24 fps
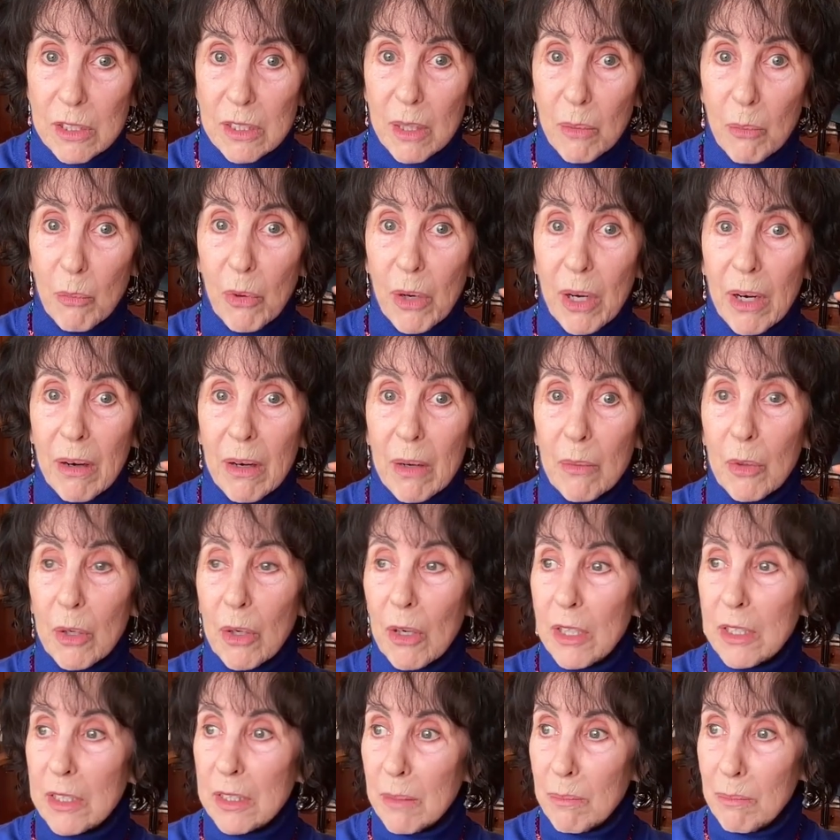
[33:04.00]
somewhere and we're
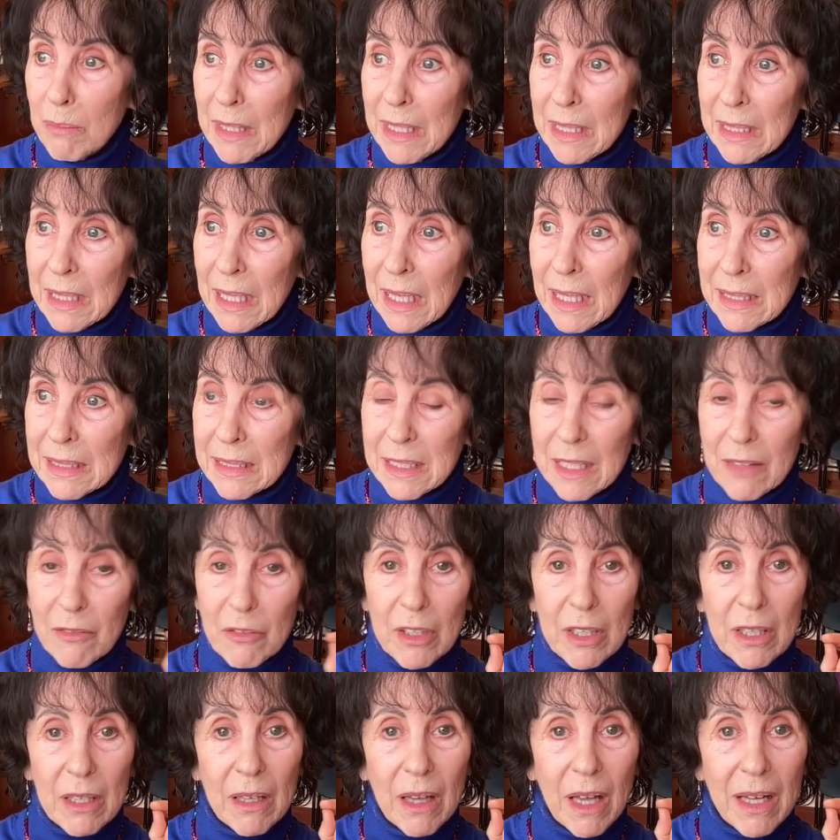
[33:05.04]
going to meet at
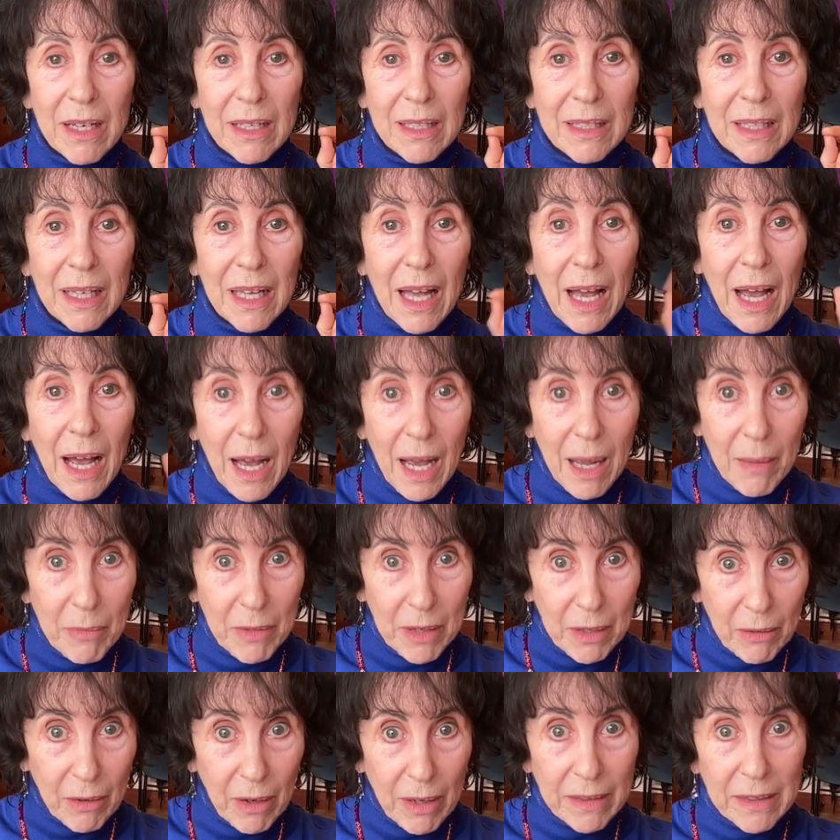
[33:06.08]
7:00, I'm
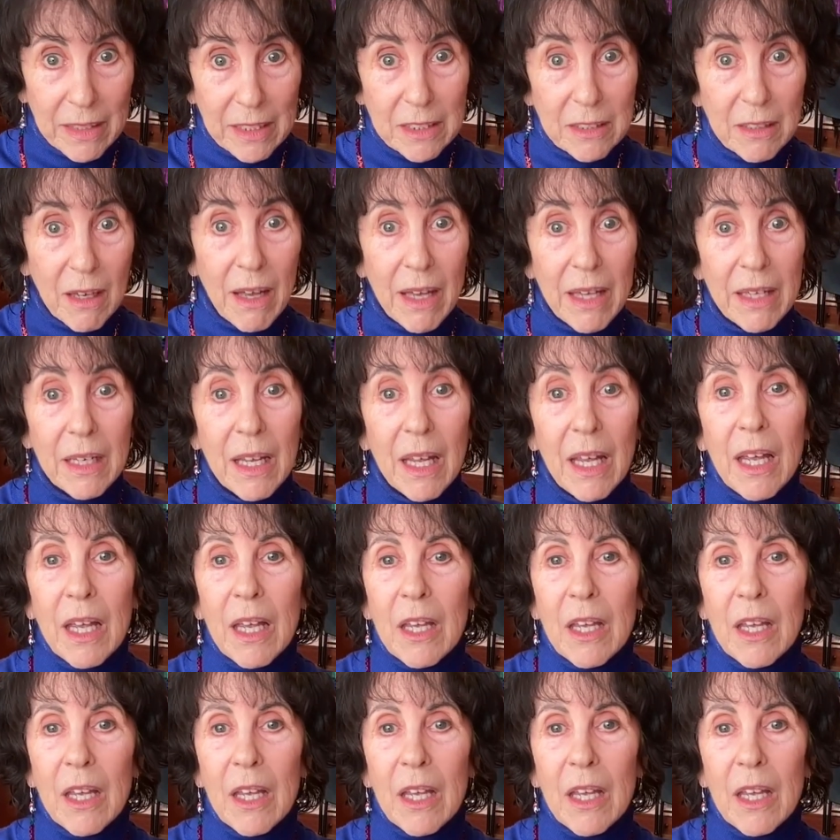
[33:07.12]
there on the dot.